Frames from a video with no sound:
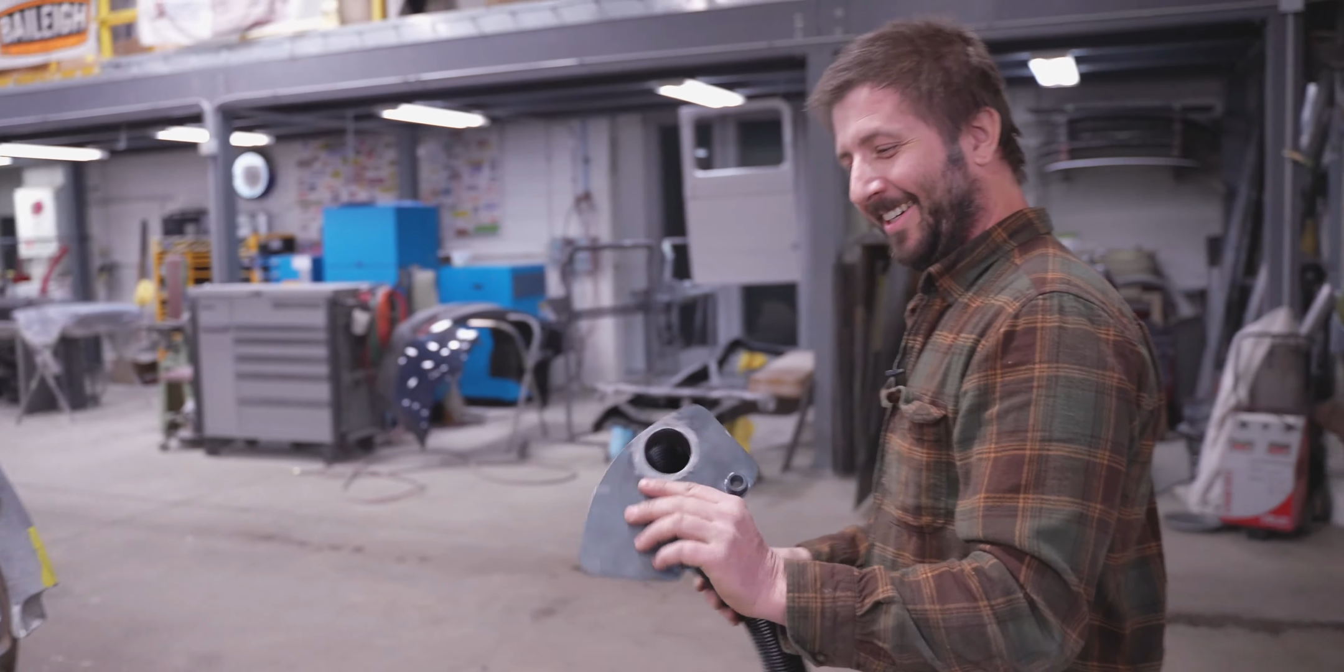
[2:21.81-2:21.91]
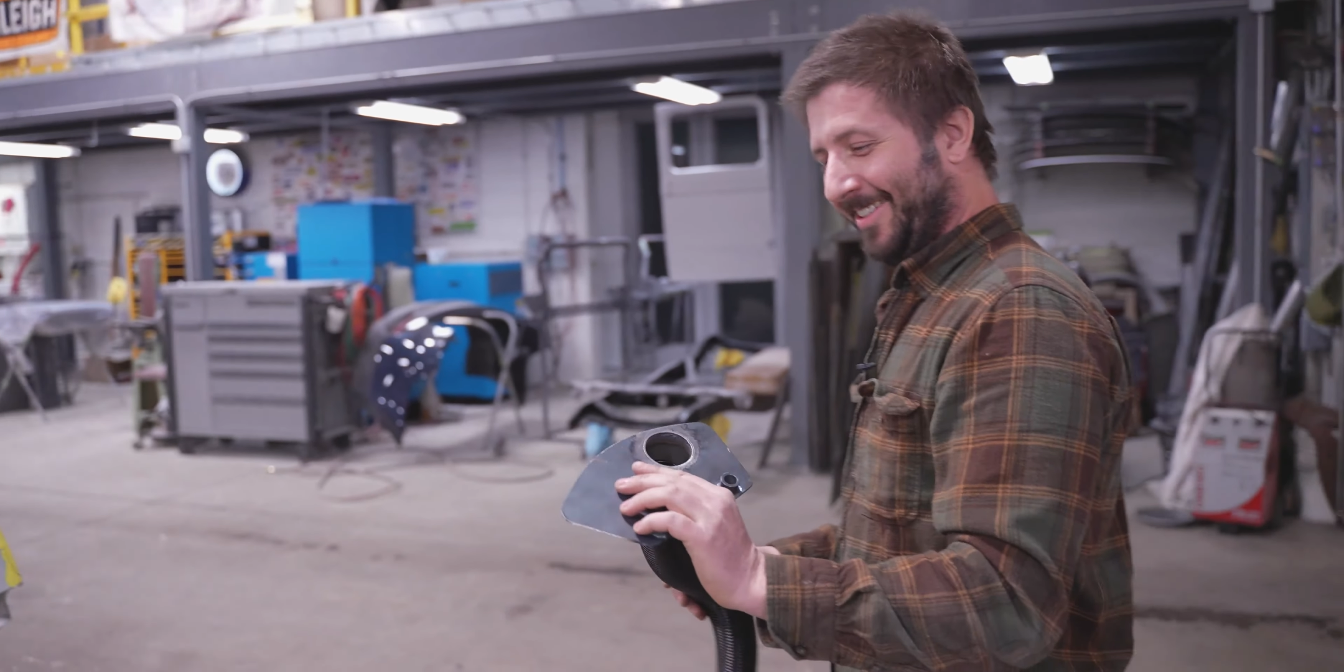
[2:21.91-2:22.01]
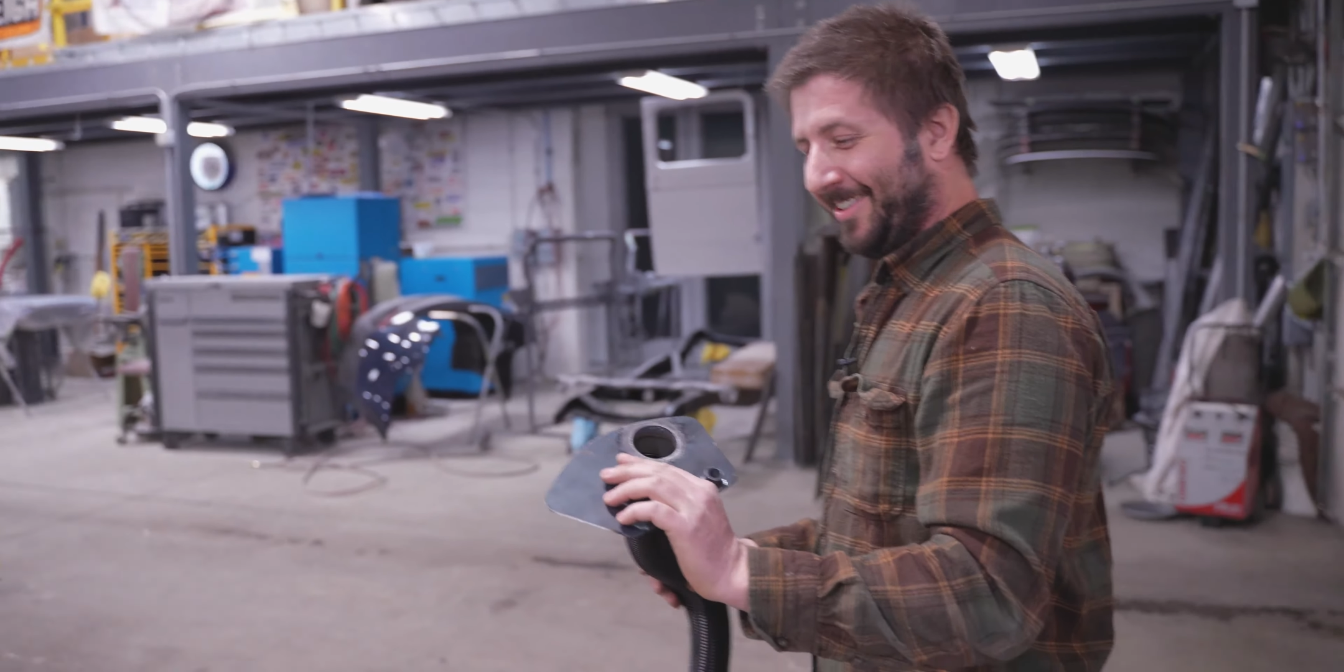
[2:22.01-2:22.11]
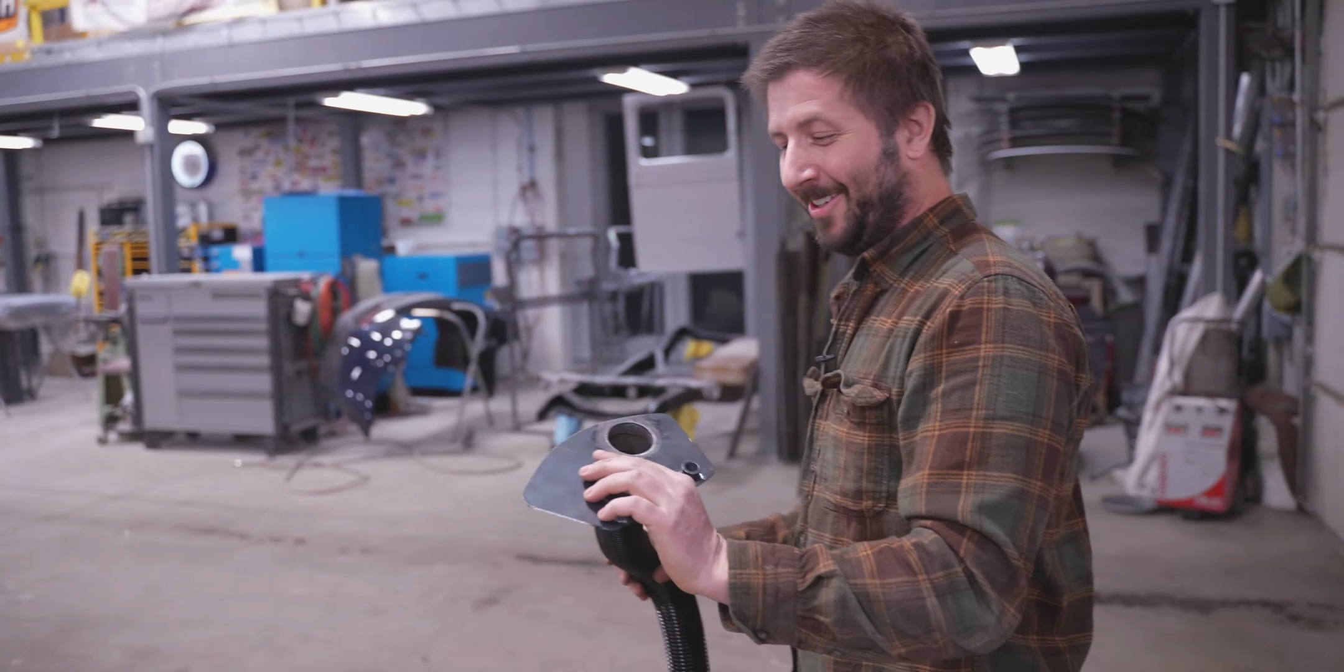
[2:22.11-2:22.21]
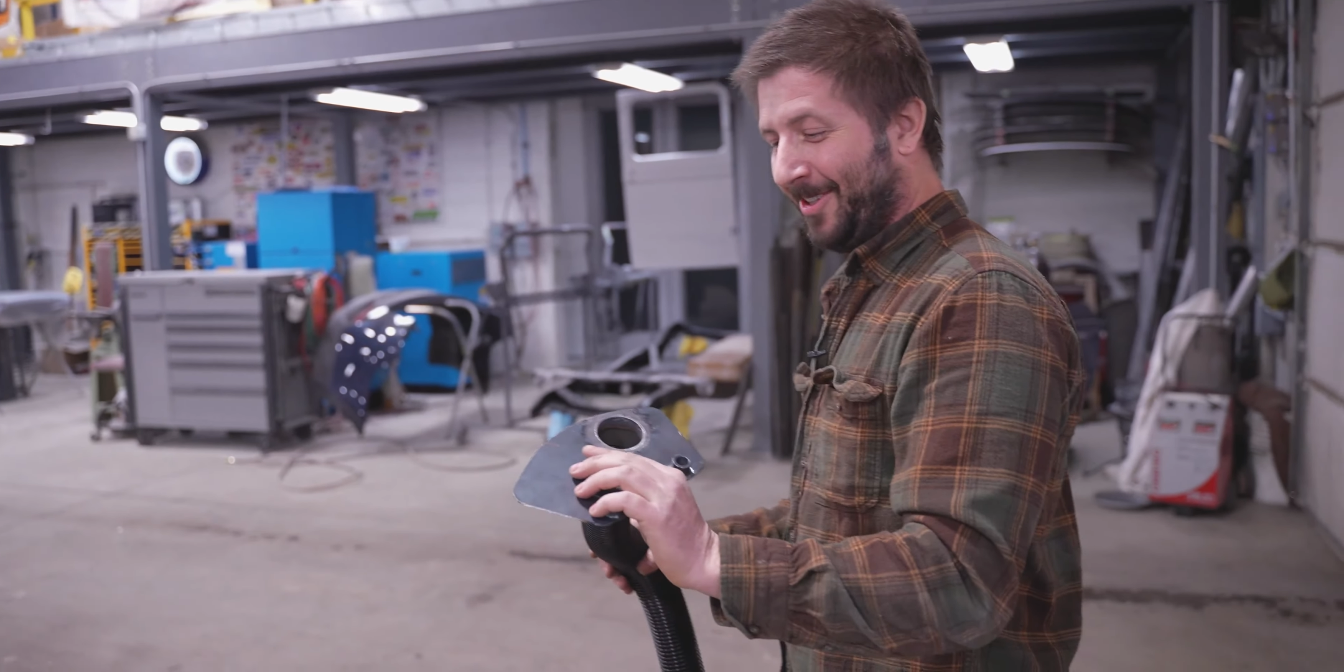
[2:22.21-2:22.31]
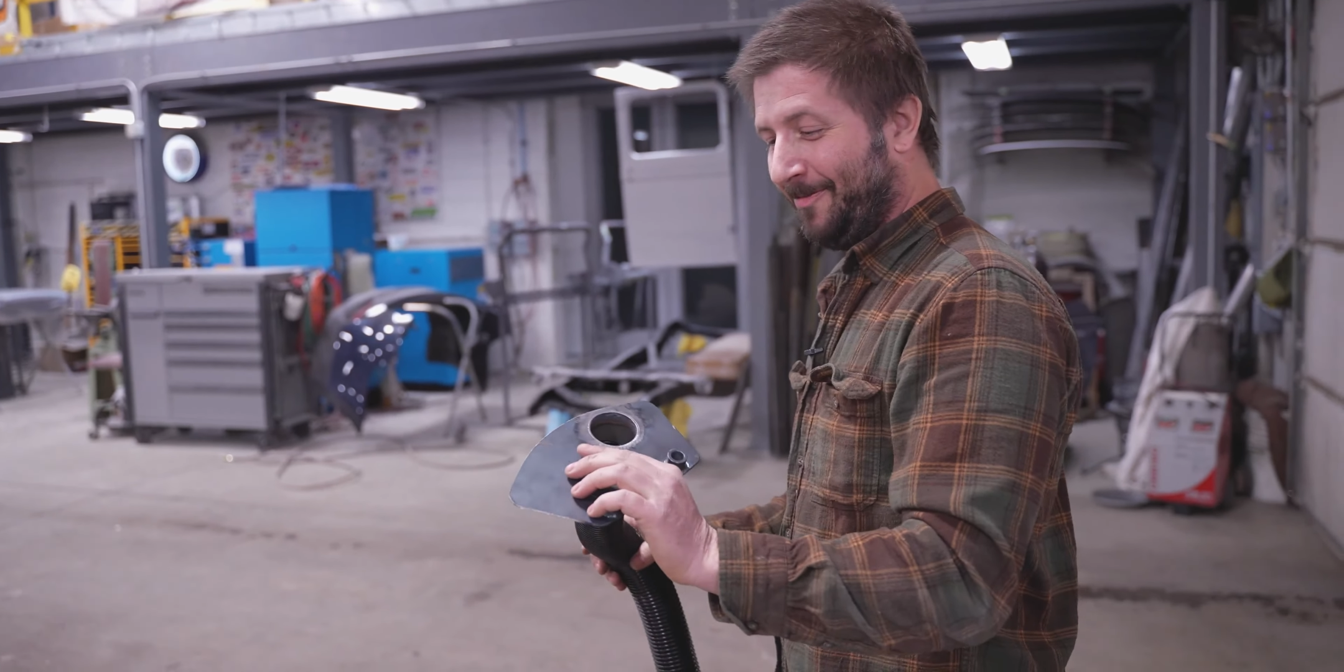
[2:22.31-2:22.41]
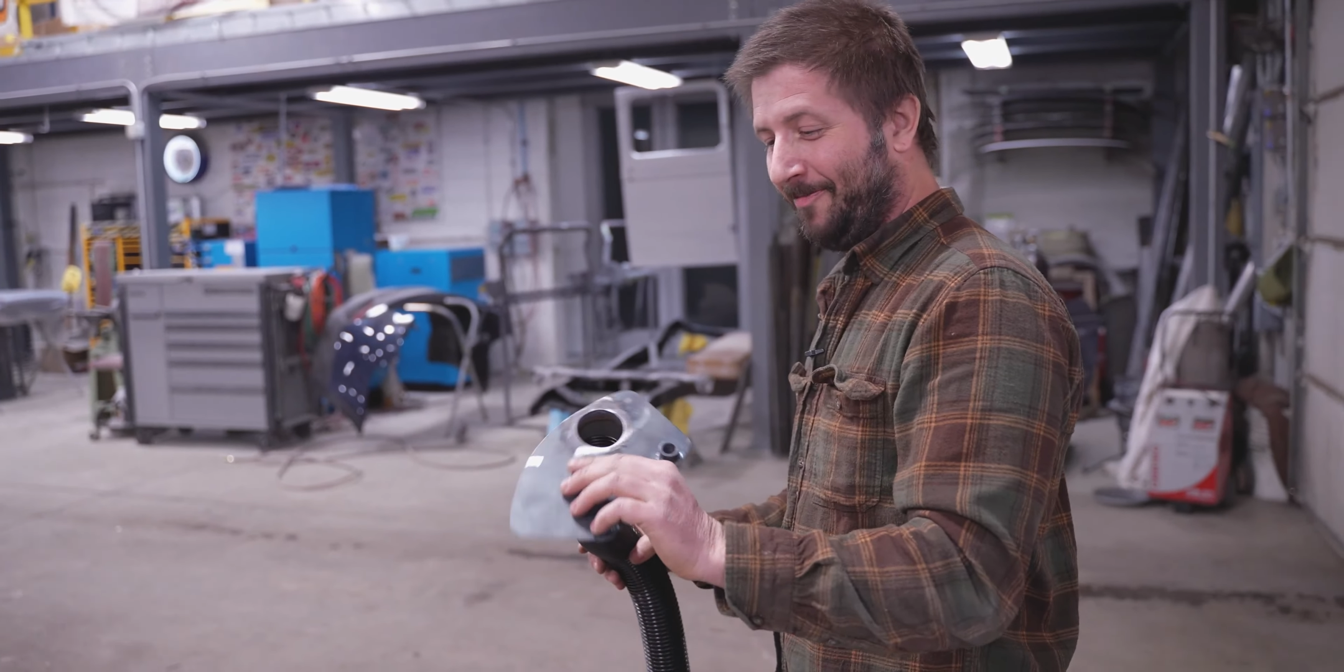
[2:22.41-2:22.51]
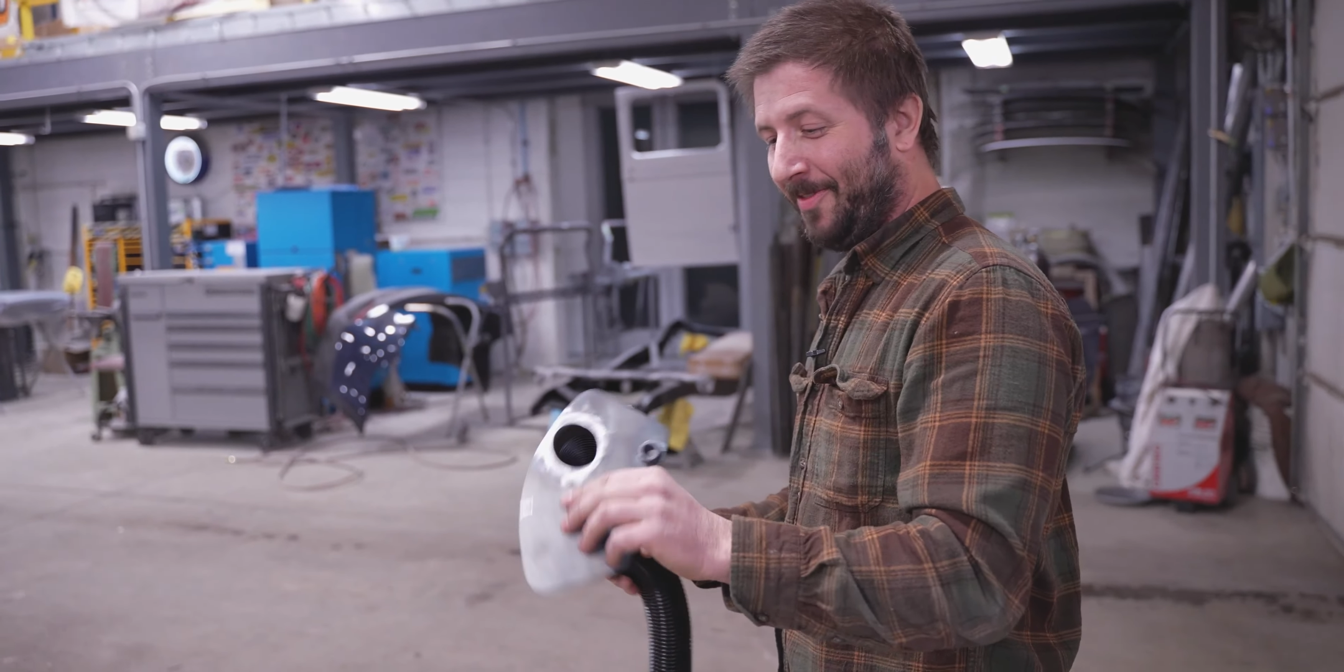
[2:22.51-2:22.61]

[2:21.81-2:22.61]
So